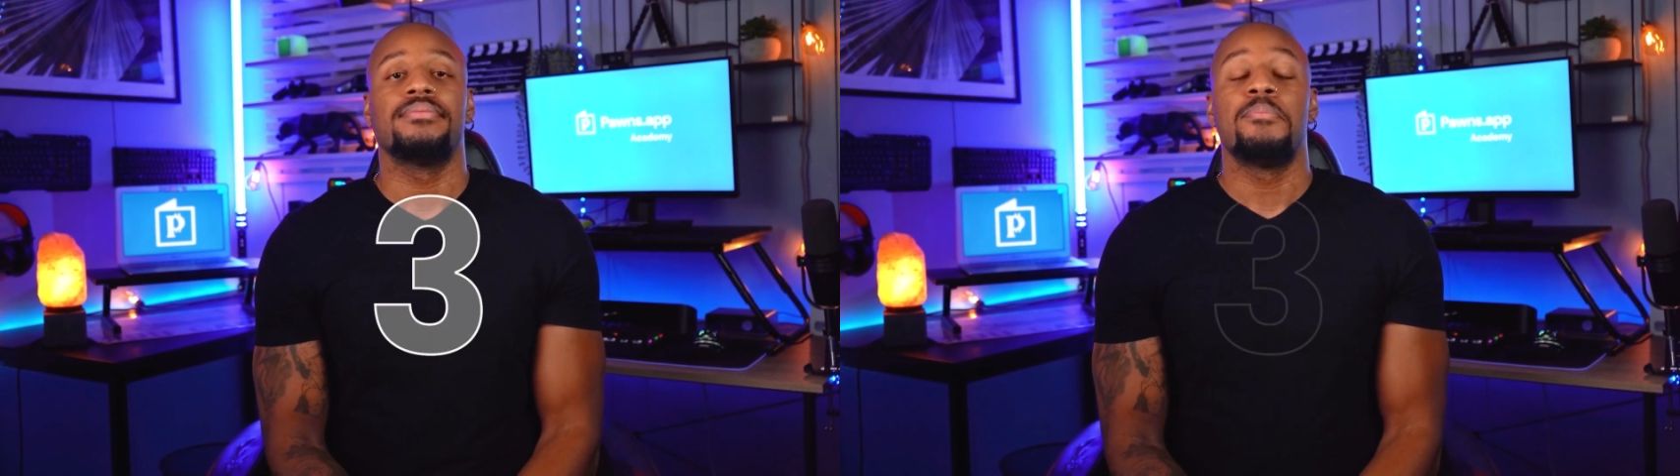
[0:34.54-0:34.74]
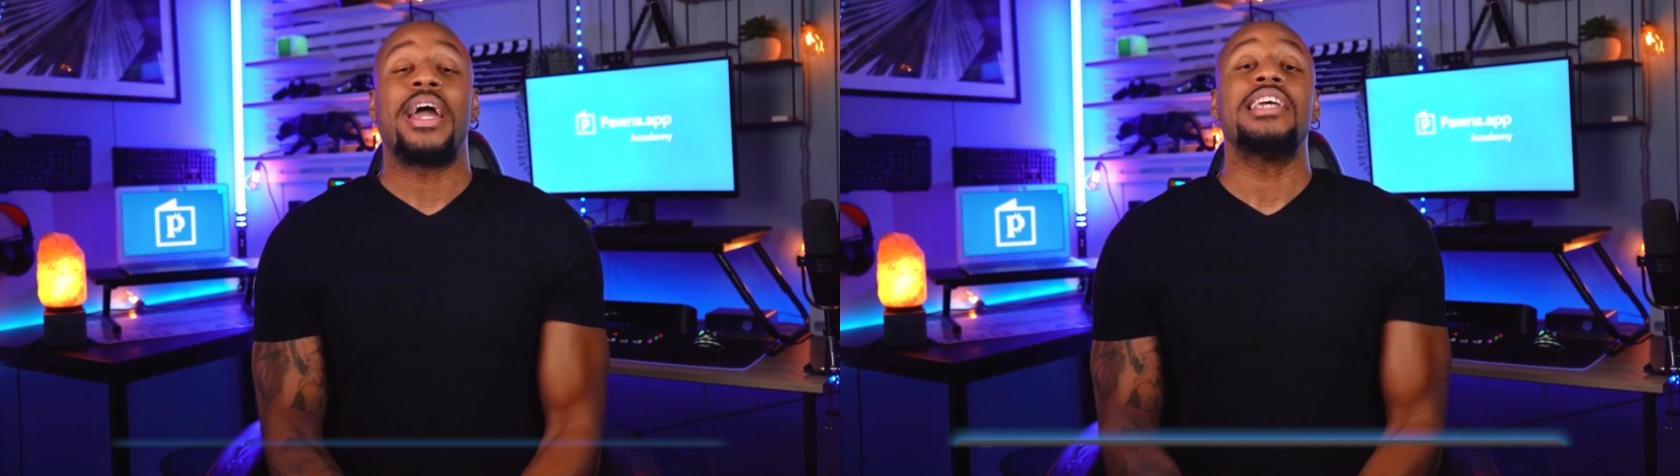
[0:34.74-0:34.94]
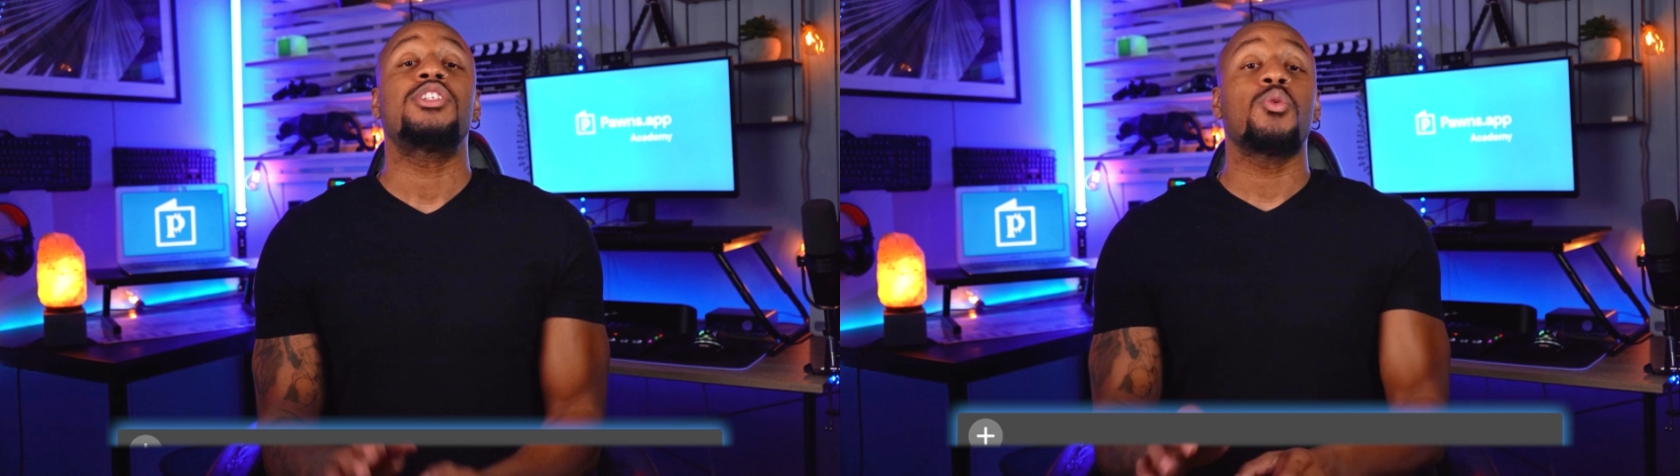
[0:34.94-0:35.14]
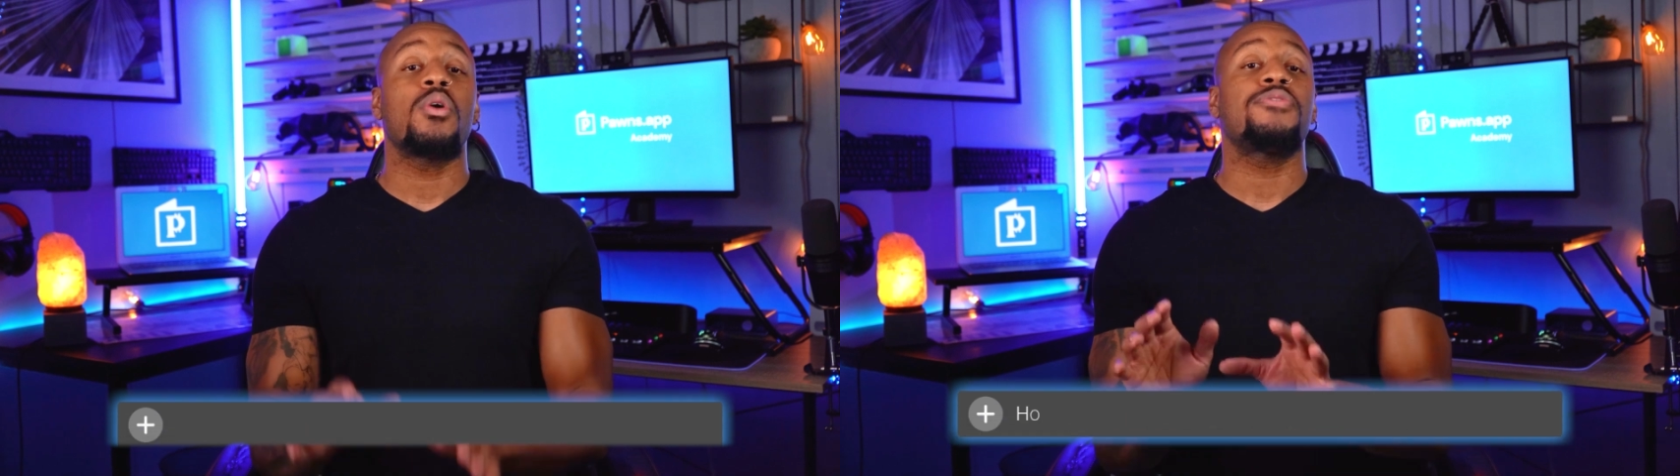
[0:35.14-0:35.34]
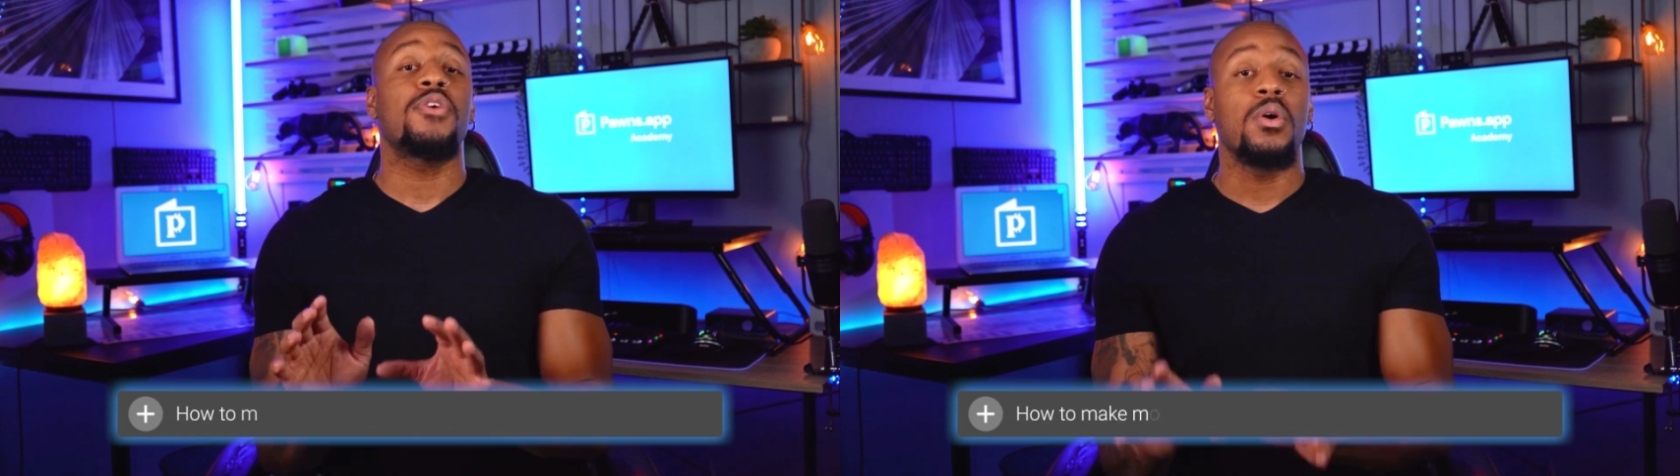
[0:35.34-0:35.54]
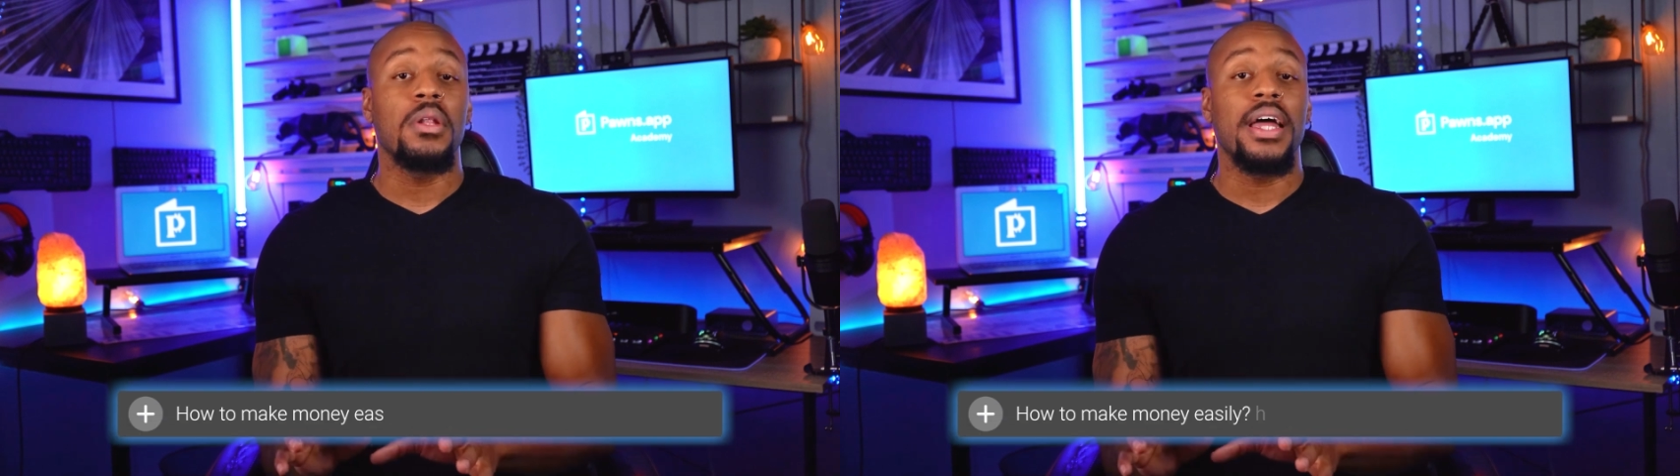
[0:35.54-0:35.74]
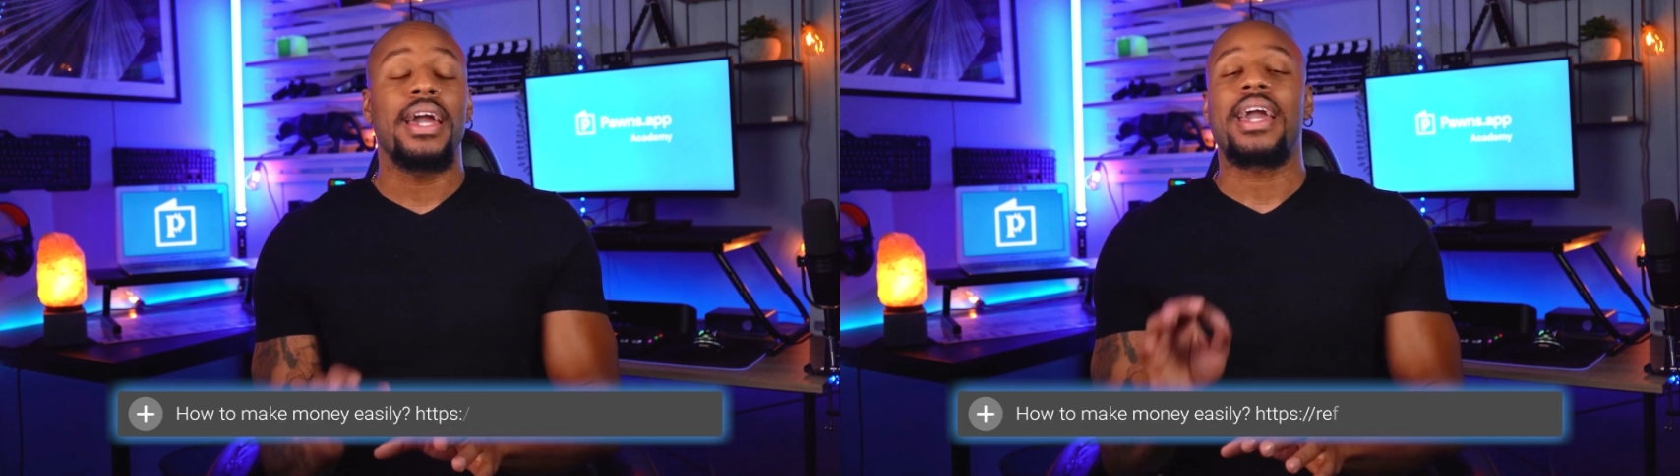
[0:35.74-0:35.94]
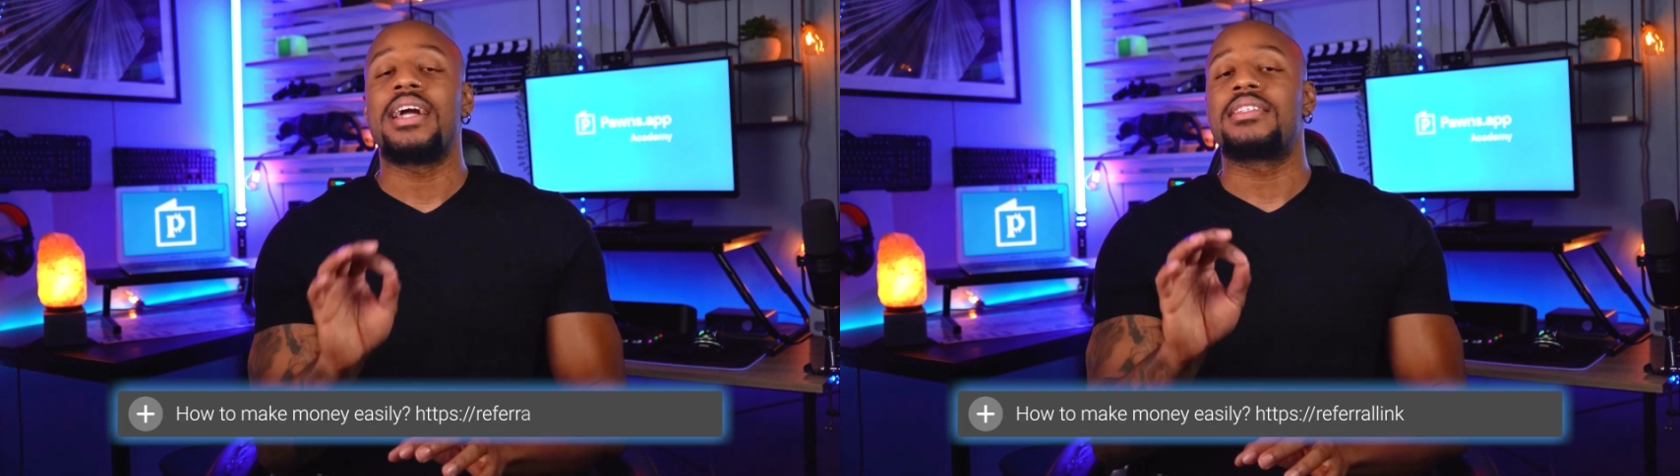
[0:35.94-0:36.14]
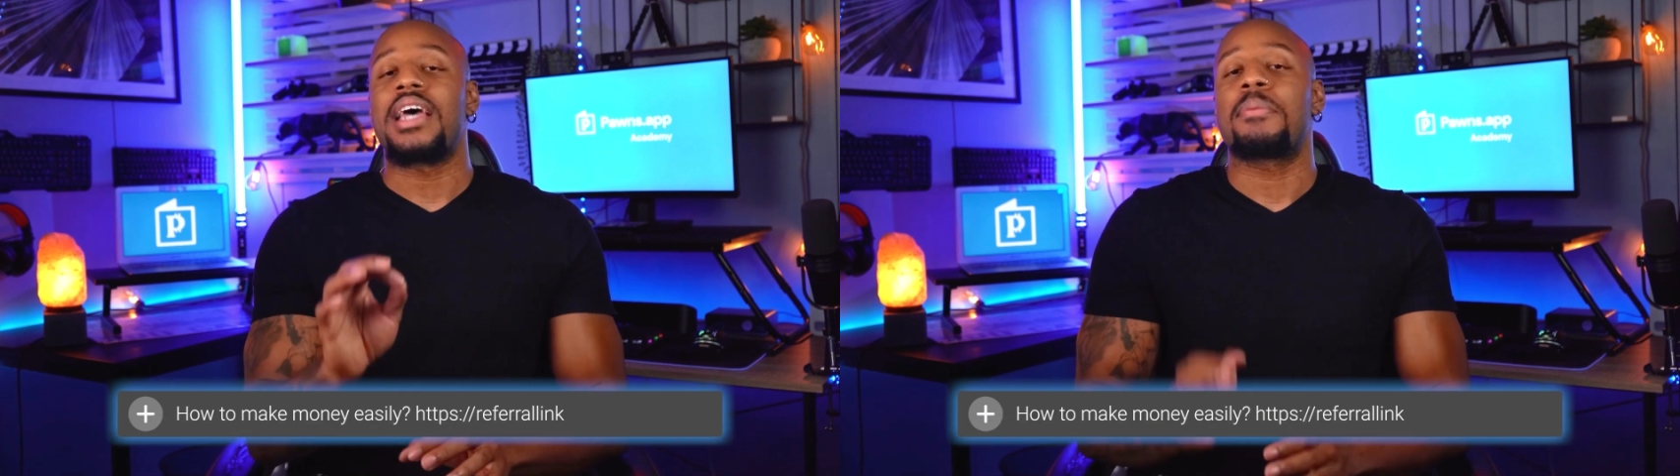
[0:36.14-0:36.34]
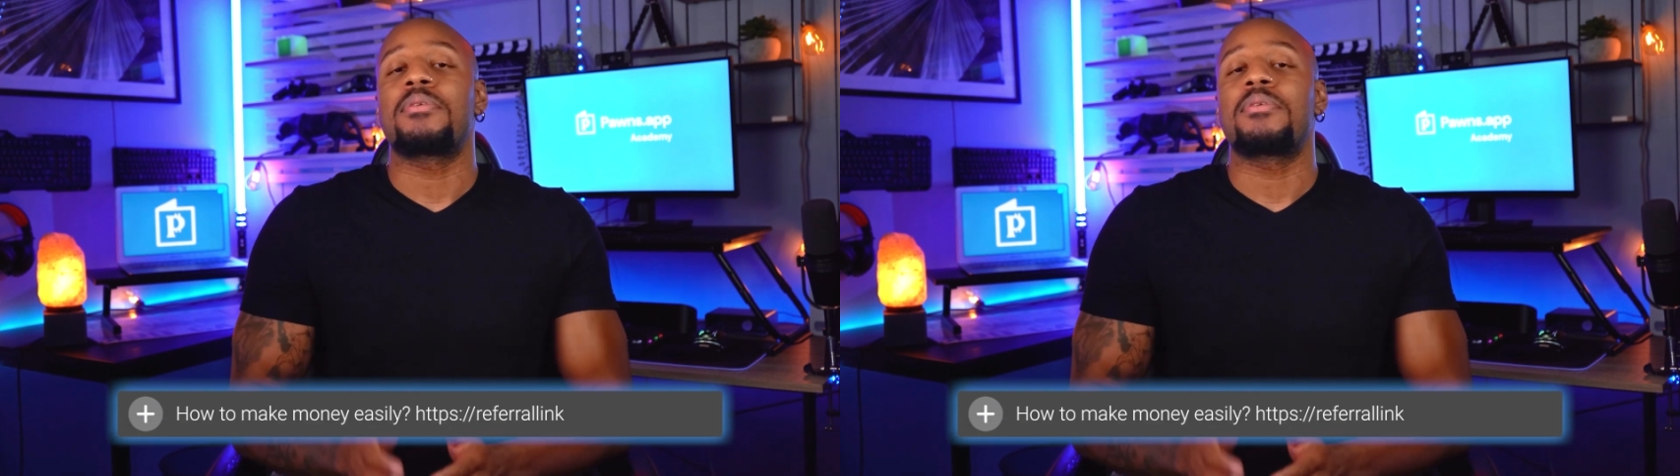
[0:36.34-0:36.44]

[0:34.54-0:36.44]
paste your referral link and tap